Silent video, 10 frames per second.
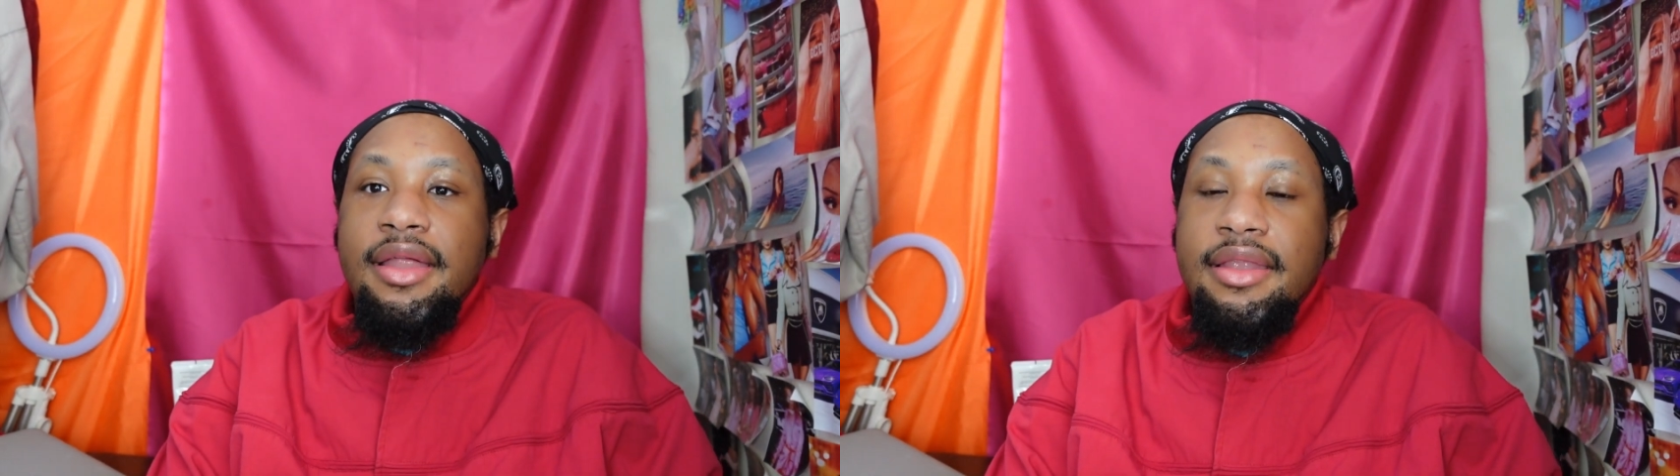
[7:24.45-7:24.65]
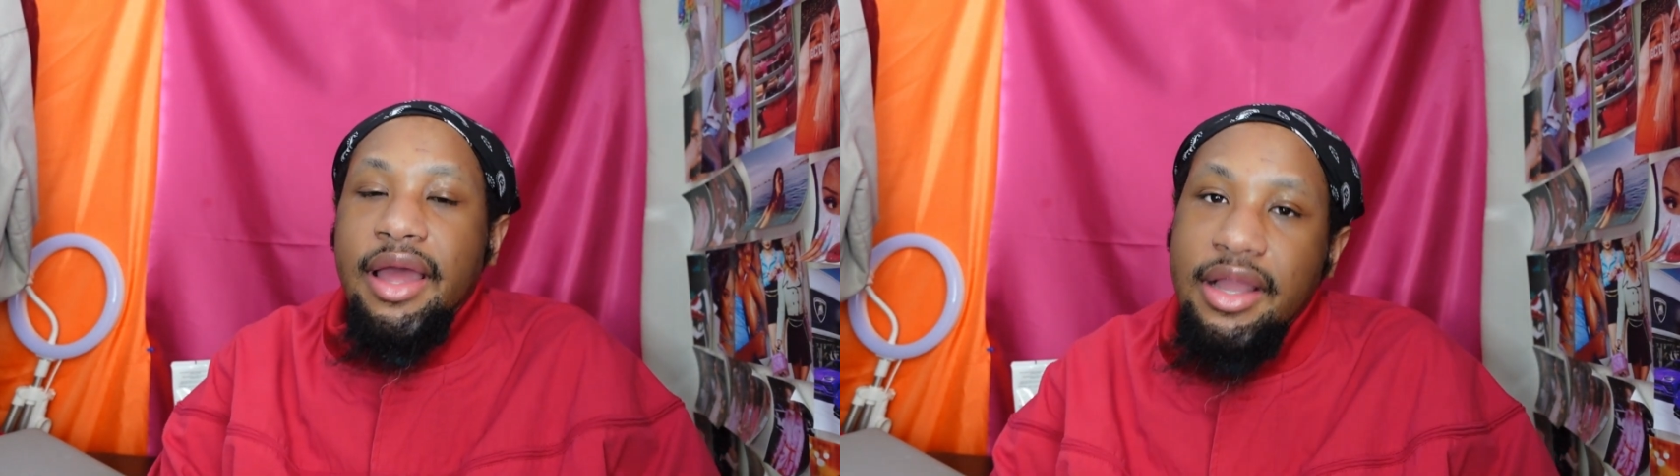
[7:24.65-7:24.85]

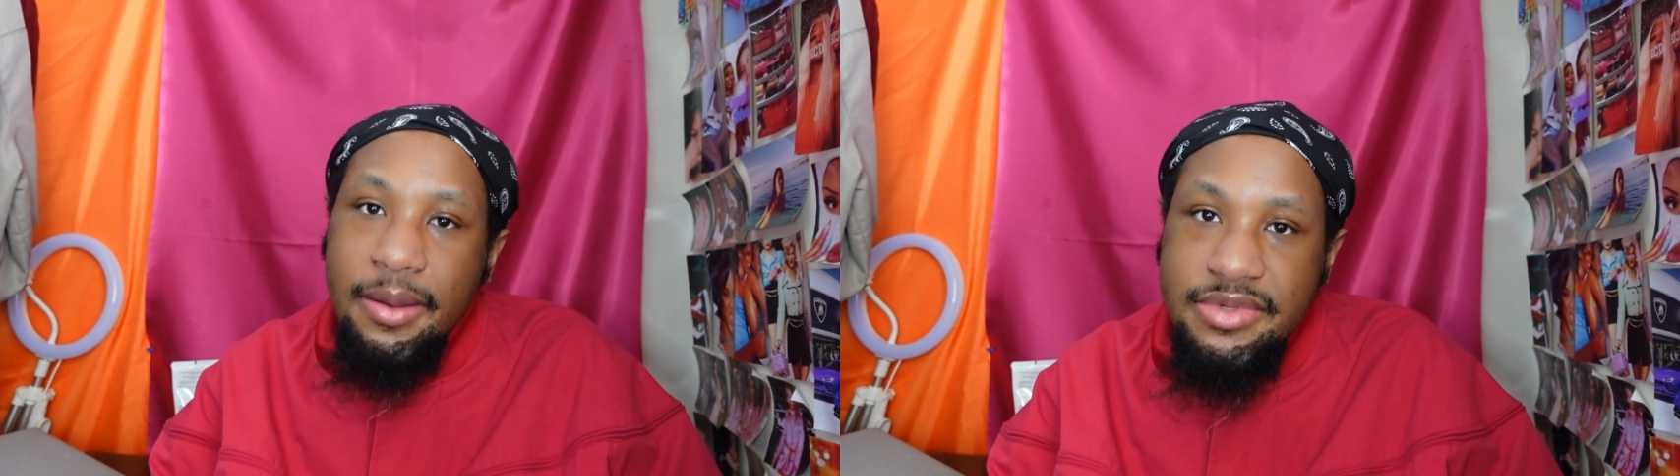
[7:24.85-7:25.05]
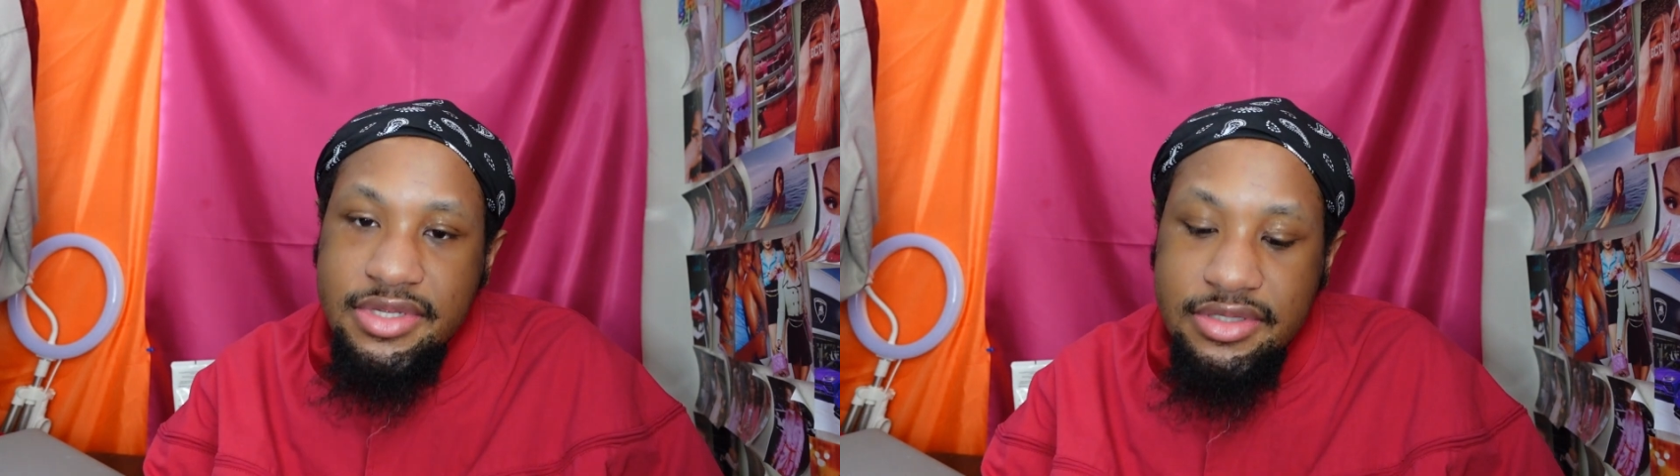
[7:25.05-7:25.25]
Like,
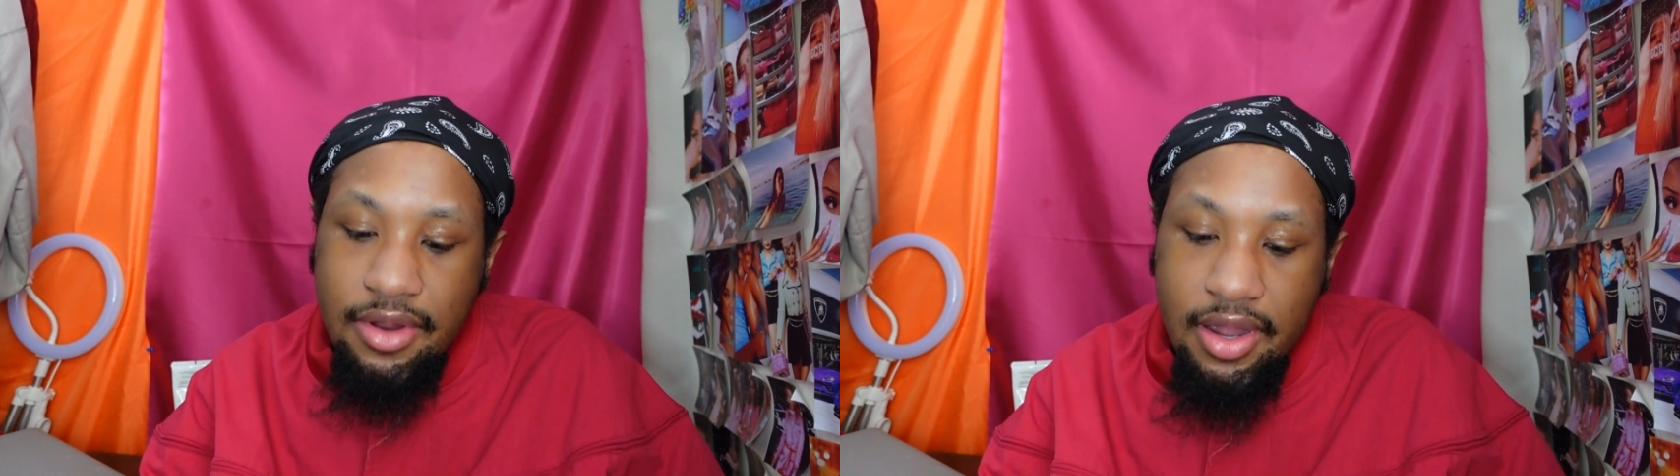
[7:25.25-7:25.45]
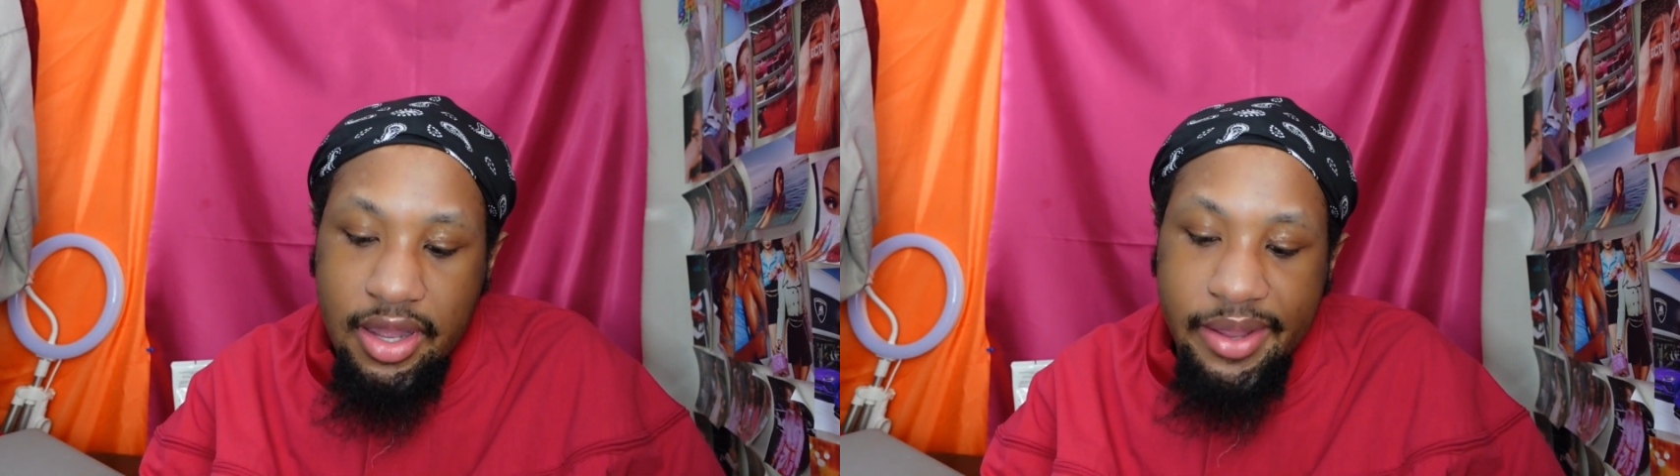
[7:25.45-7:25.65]
comment,
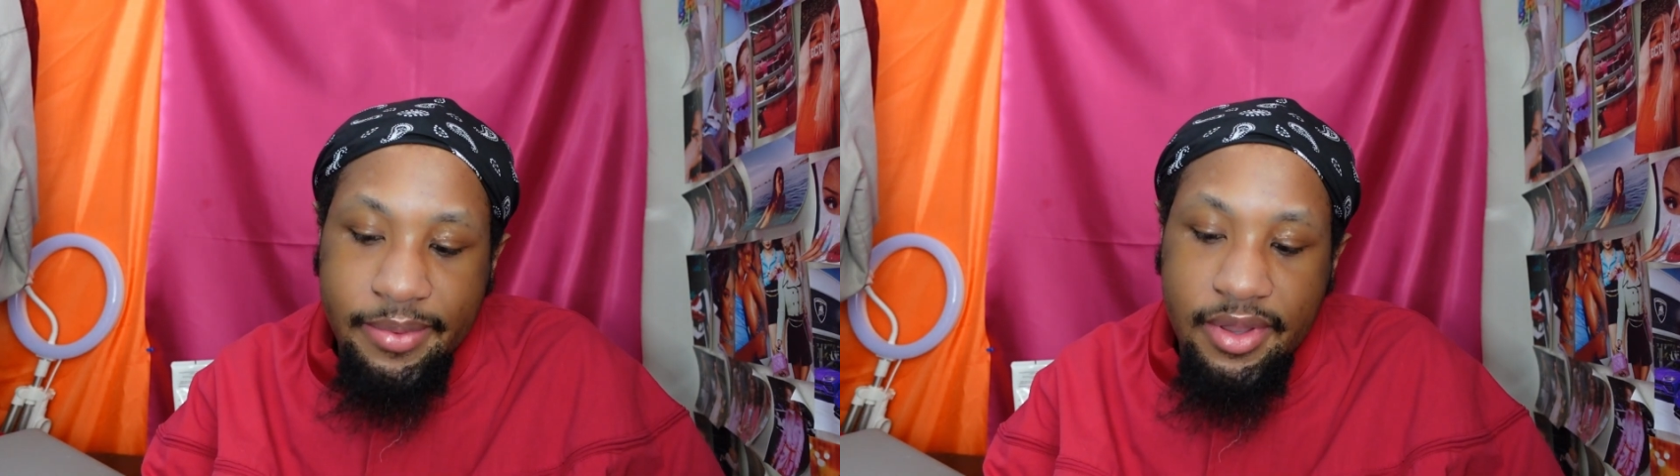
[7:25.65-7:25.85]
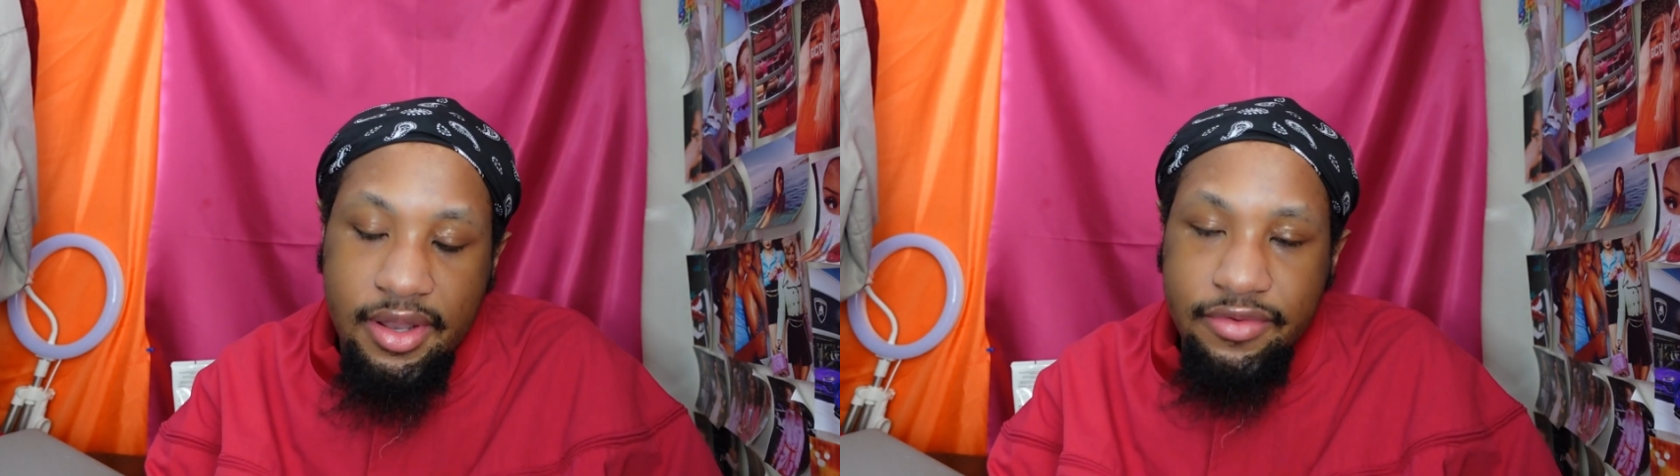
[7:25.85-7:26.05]
subscribe.
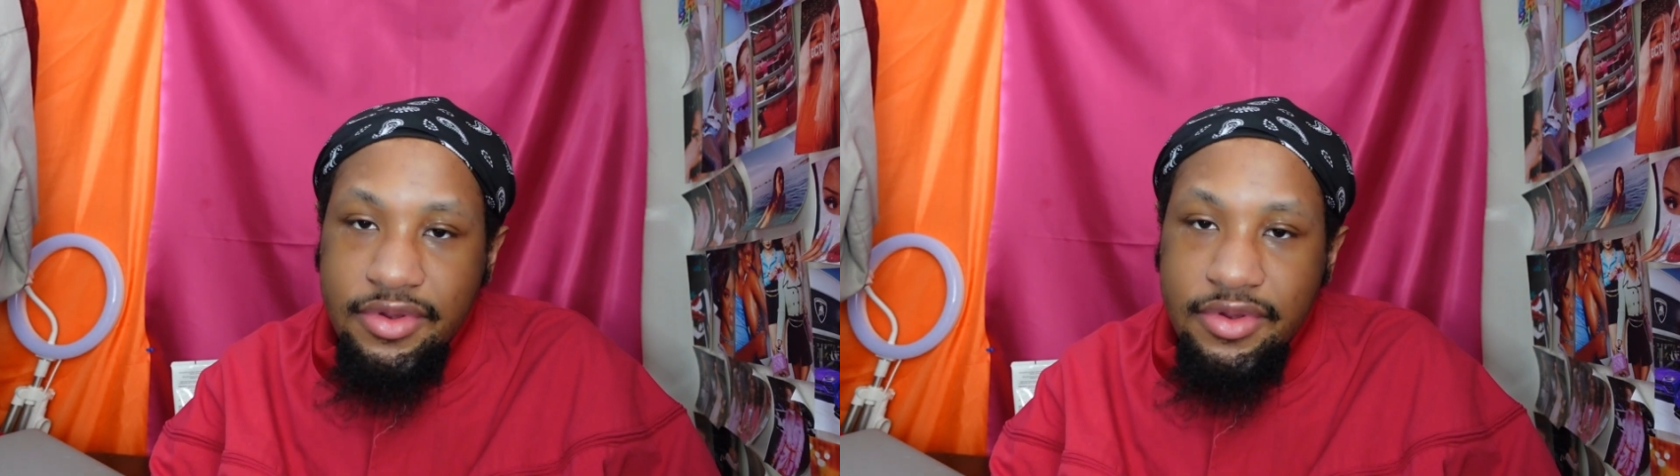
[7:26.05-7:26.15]
Love